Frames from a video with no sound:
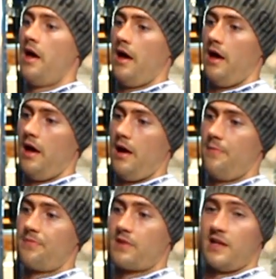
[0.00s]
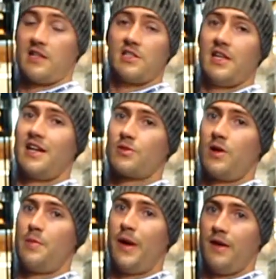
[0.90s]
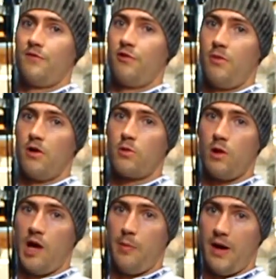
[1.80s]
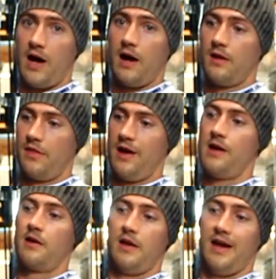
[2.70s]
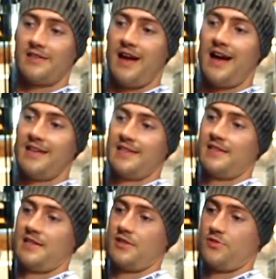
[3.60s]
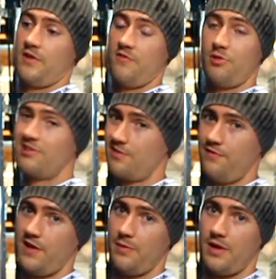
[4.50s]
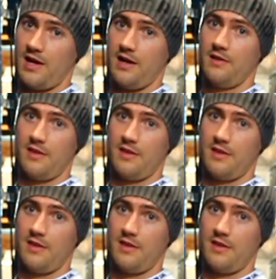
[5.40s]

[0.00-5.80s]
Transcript: And like I say, that's why you're paying for a more quality bar. It has a higher tensile strength, but it's a thinner bar.